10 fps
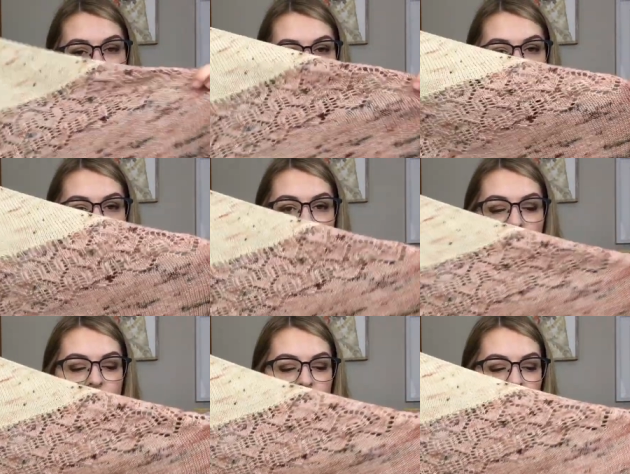Just
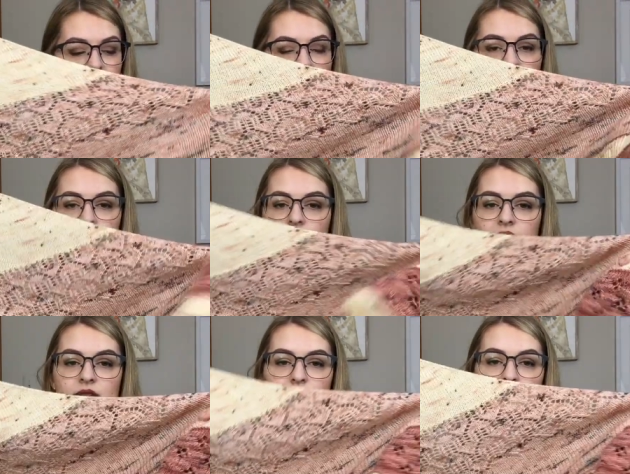beautiful. It
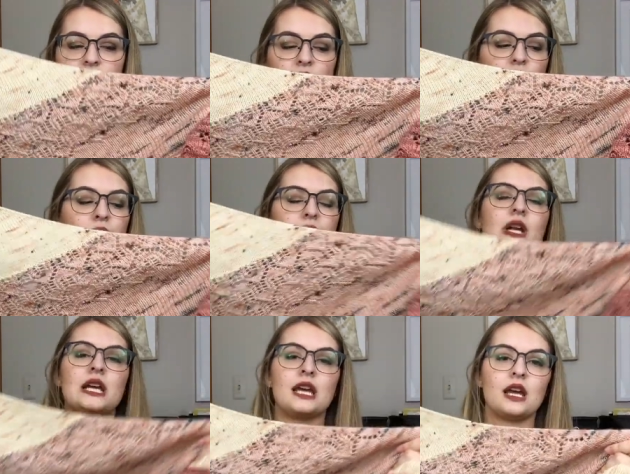works up so
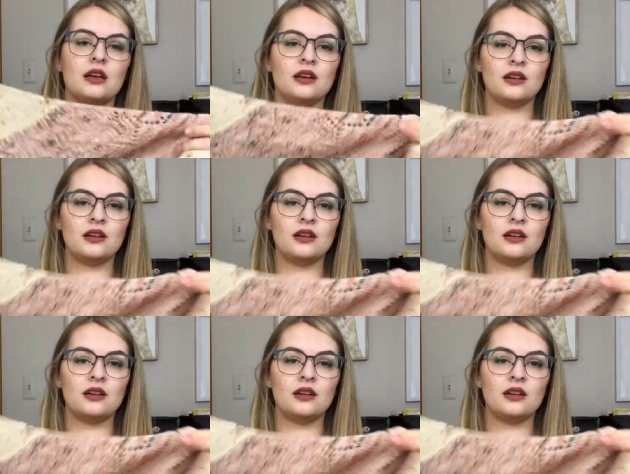pretty